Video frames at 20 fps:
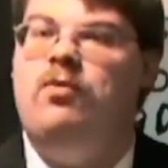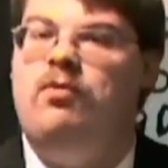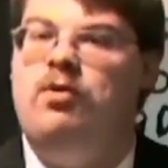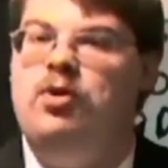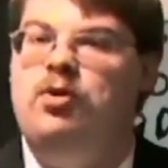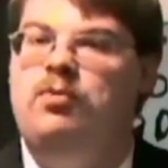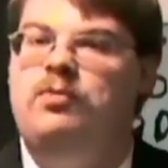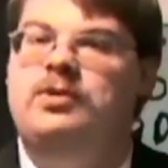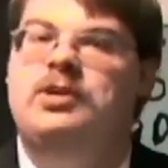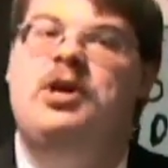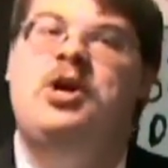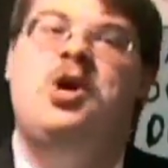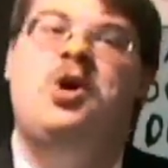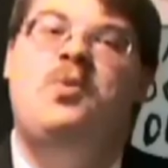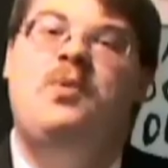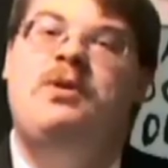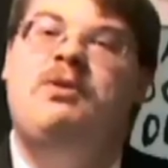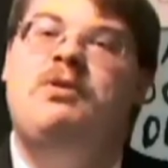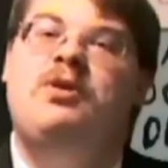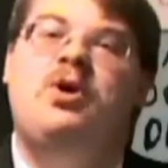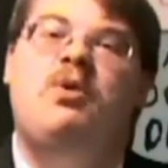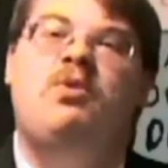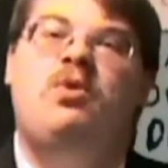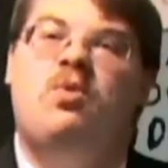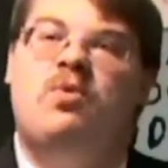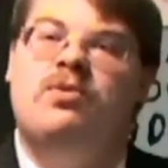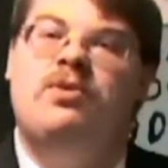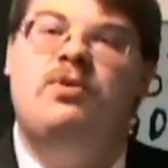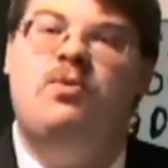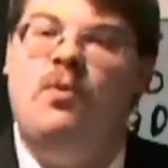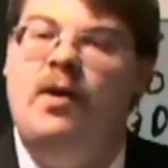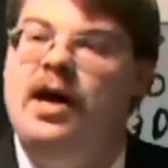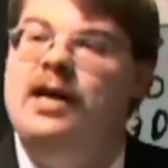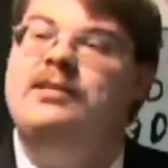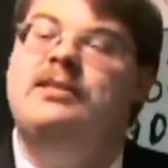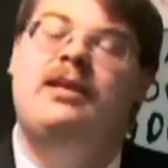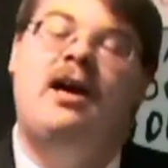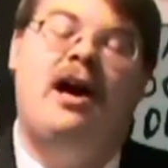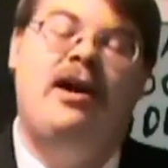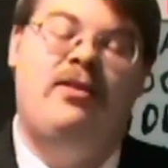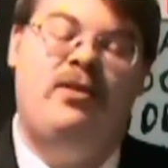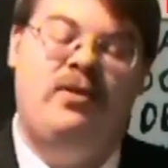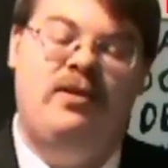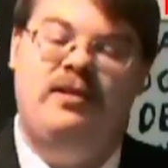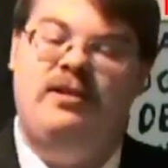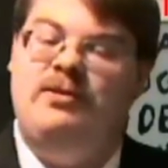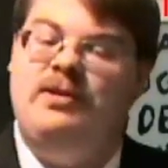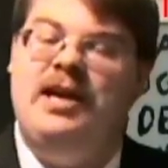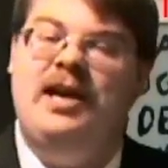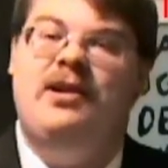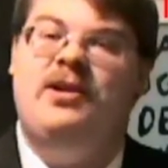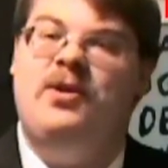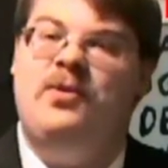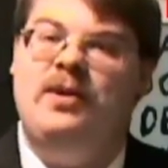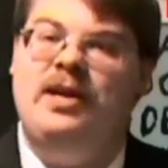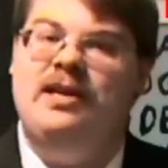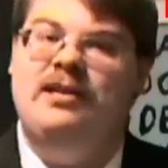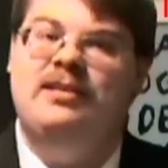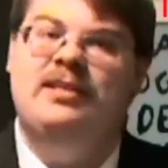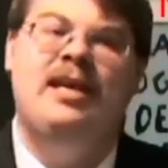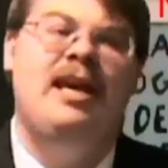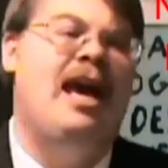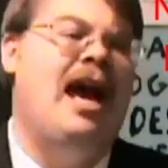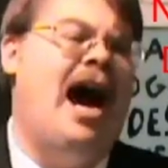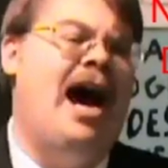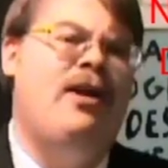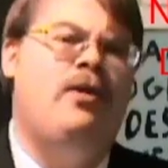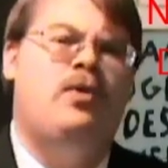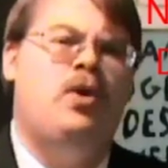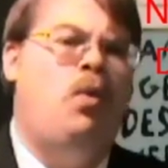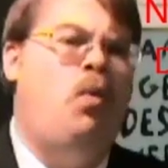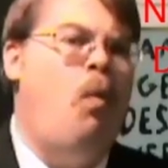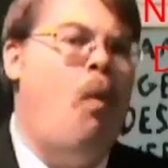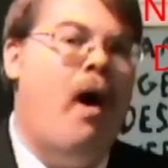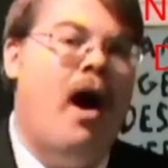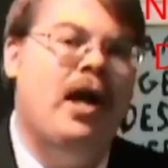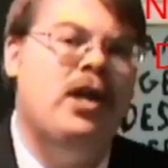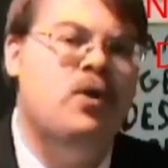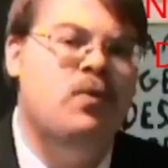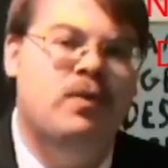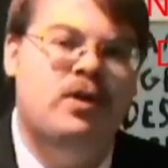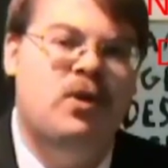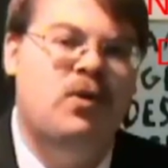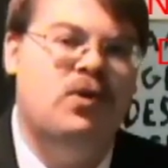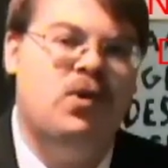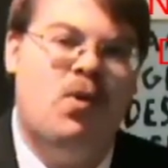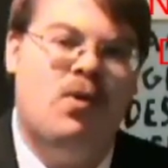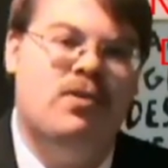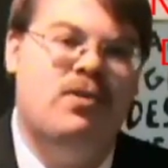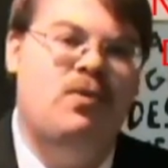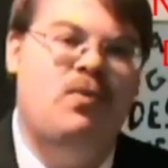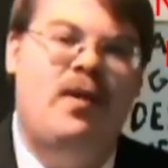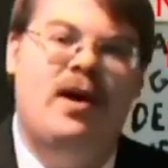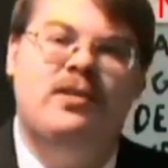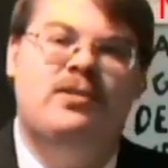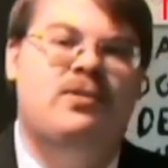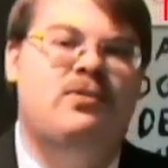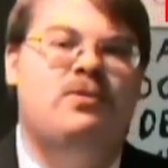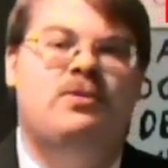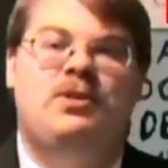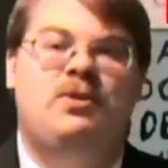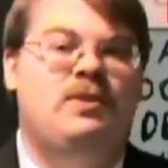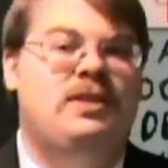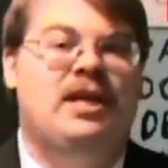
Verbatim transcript: rooms where you can go north and west, either you can't go east. I don't know why you would go north and west, because there's no